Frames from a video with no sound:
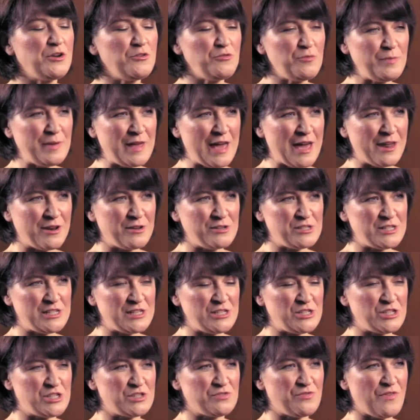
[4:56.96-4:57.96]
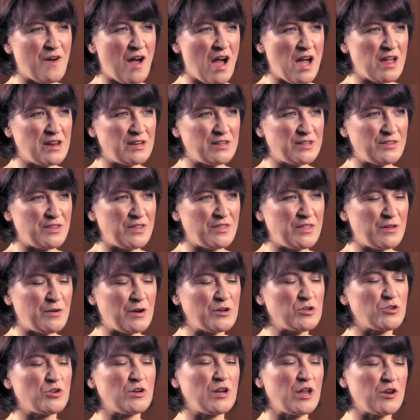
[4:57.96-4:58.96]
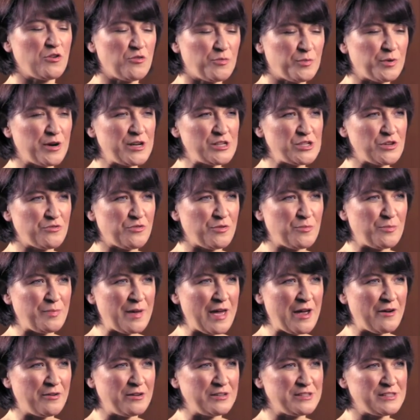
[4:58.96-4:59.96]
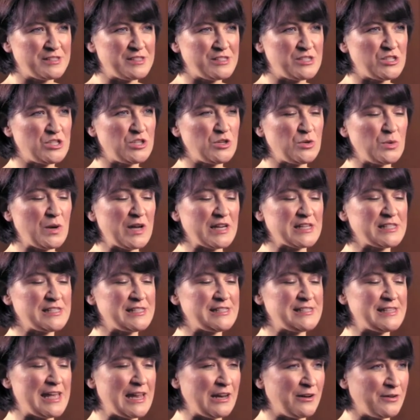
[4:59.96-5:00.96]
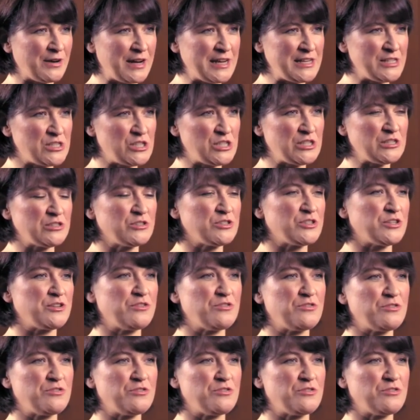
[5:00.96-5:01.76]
of piano teachers find that they're under a lot of pressure from parents to accelerate children